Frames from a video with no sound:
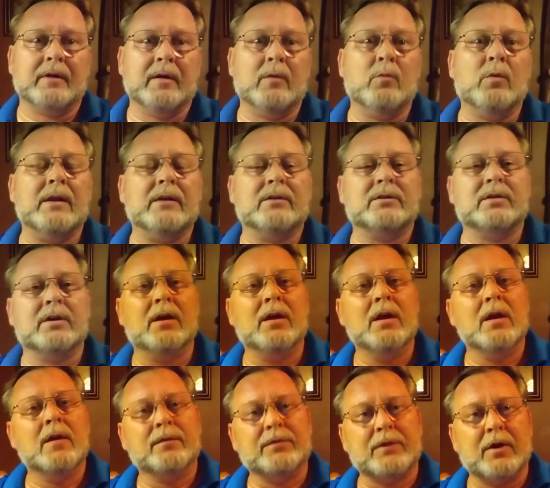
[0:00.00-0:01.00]
It went to
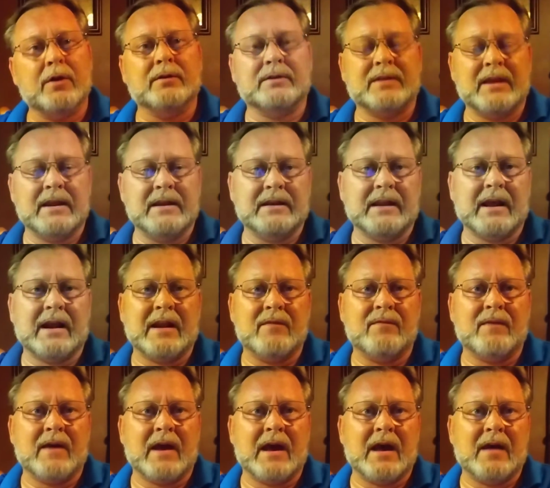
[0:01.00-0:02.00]

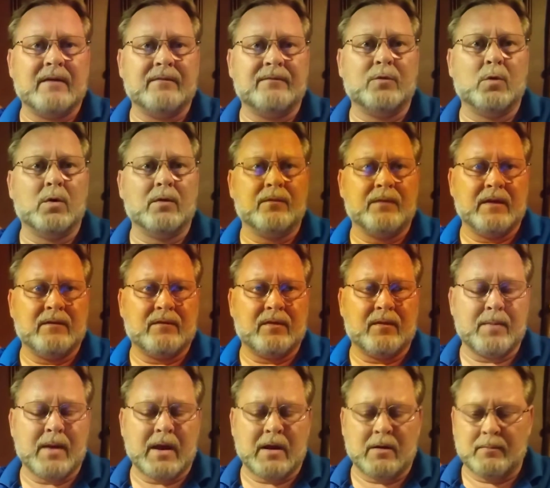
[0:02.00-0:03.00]
$13.95 for a
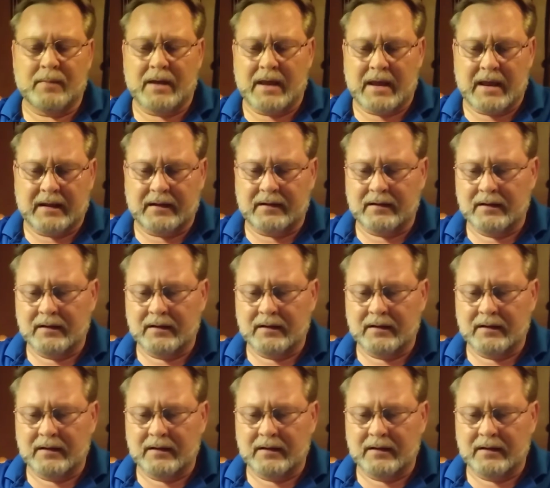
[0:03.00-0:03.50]
50-pound bag.